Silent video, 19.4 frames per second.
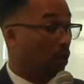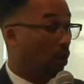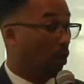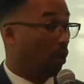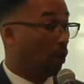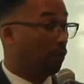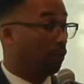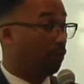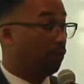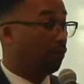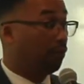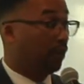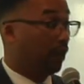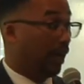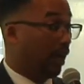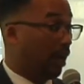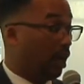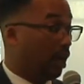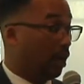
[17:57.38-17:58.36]
on
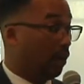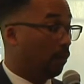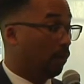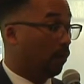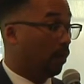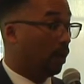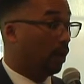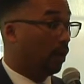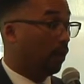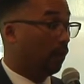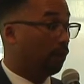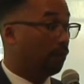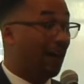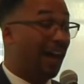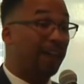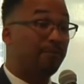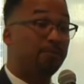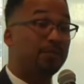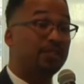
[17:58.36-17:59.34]

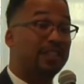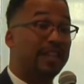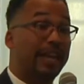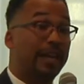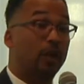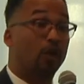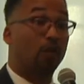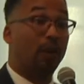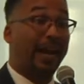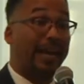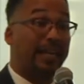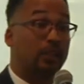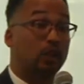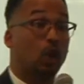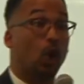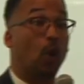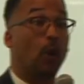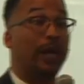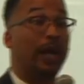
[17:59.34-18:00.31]
5% grades
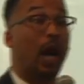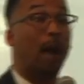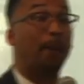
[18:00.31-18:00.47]
going